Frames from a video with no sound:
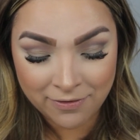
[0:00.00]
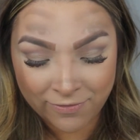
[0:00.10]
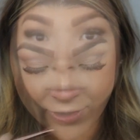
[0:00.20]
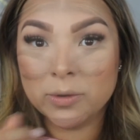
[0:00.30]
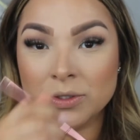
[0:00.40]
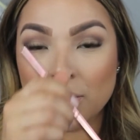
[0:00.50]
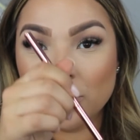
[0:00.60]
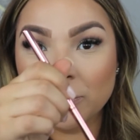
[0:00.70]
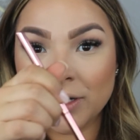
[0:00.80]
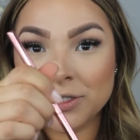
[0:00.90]
These rose
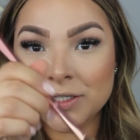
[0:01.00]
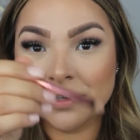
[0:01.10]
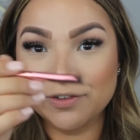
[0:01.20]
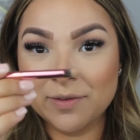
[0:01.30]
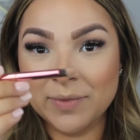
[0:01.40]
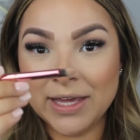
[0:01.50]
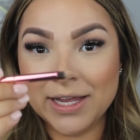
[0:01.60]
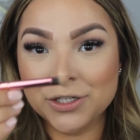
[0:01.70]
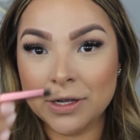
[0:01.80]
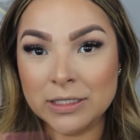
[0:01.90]
gold brushes are from
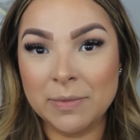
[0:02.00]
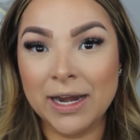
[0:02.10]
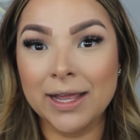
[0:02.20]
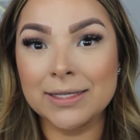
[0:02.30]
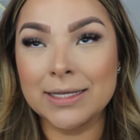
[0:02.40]
BH Cosmetics